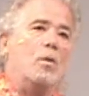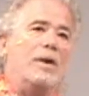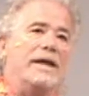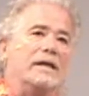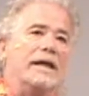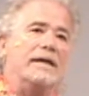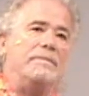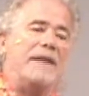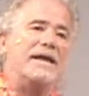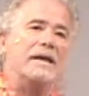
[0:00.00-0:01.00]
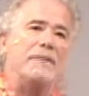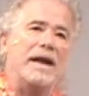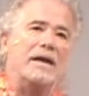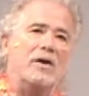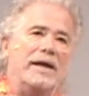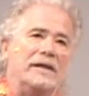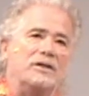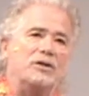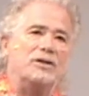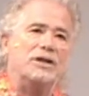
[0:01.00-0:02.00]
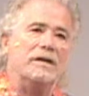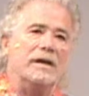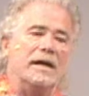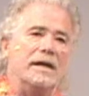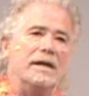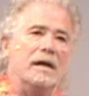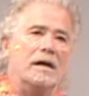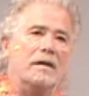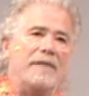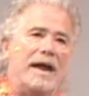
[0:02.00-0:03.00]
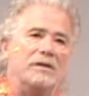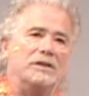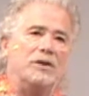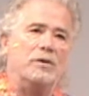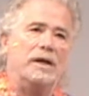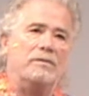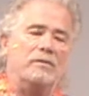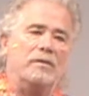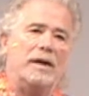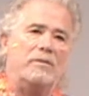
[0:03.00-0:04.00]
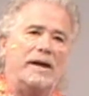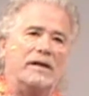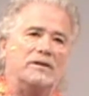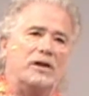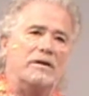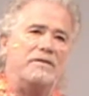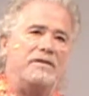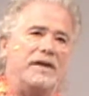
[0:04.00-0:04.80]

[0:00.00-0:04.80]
We had a lady, Beck and I had a church in Arizona, right outside of